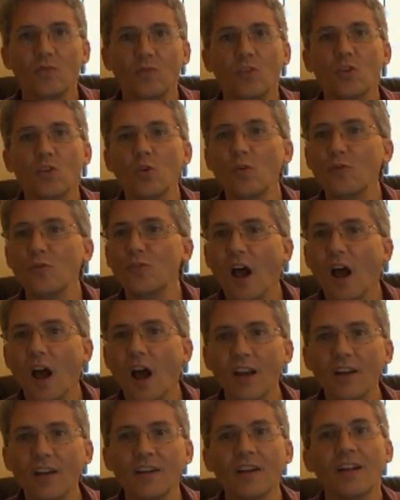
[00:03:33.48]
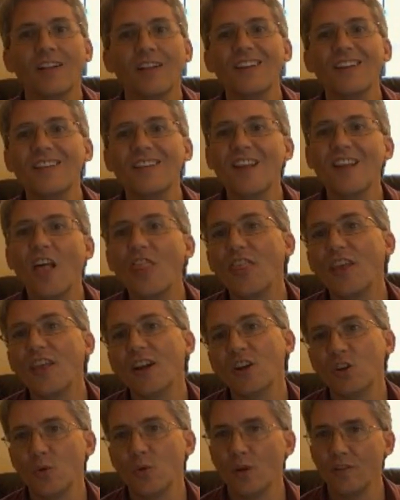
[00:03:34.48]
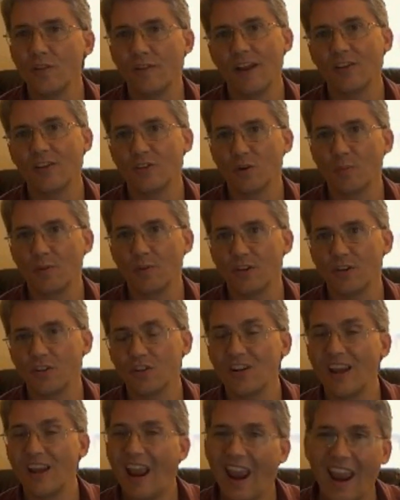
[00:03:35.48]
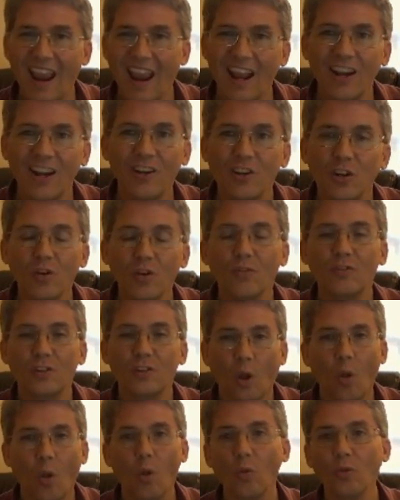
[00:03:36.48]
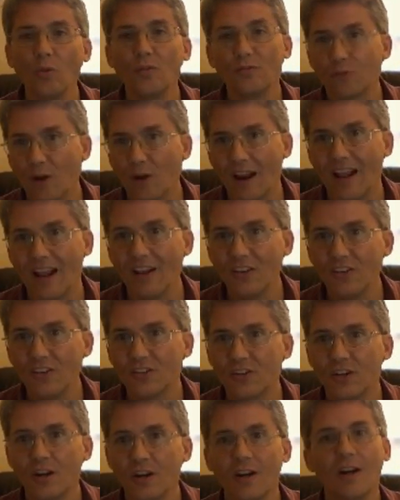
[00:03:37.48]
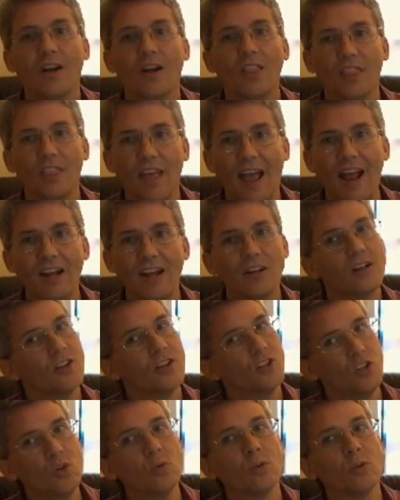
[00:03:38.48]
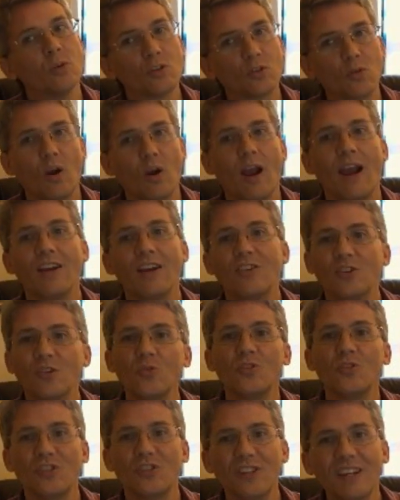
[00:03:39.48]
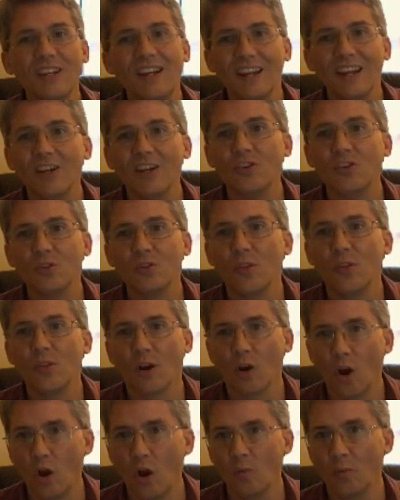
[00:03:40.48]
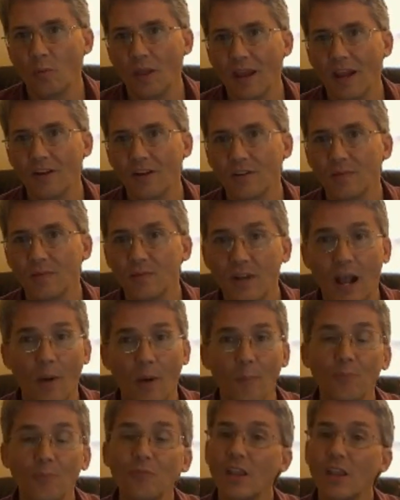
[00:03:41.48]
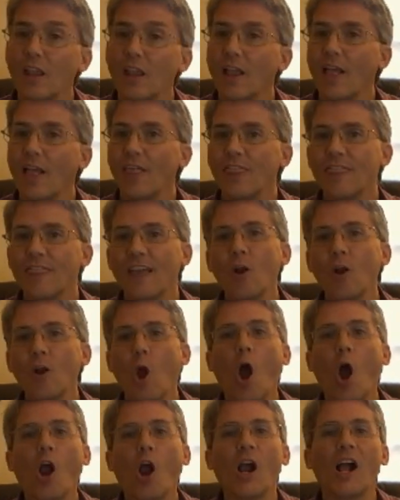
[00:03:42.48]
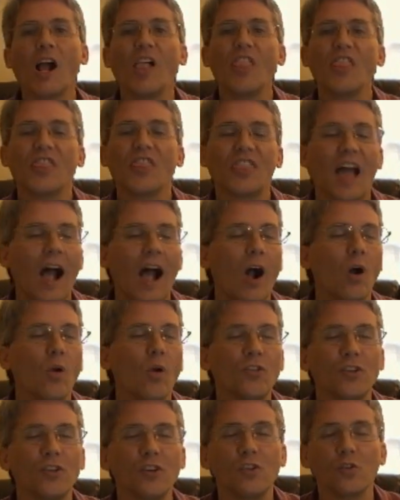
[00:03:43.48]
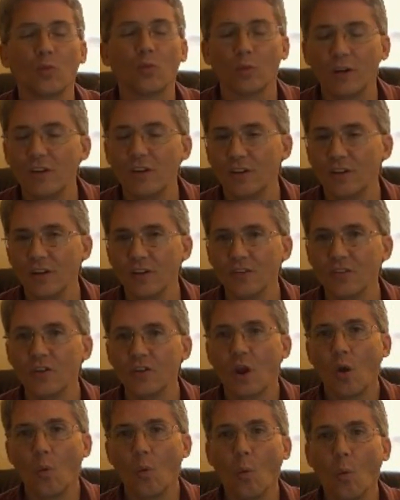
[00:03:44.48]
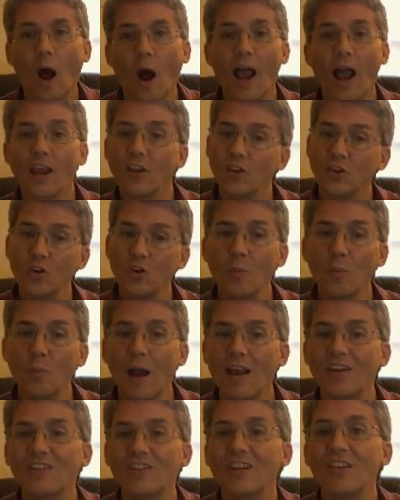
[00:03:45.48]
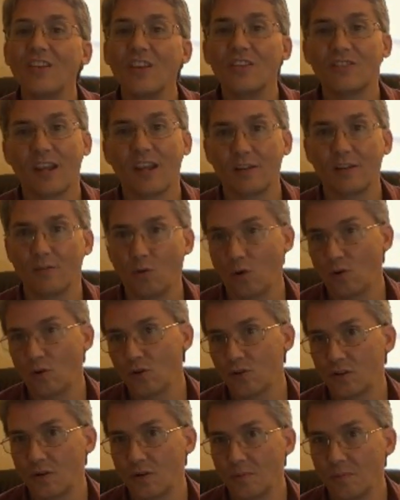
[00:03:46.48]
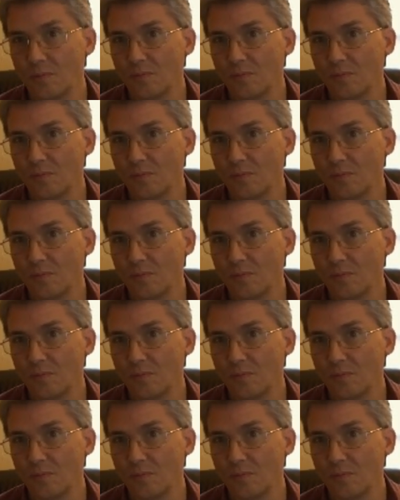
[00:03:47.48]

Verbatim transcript: You've done nothing to advance your position, and you've told France that you are trying to sneak into their homeland. Now, there are a thousand reasons why you might see this set of orders.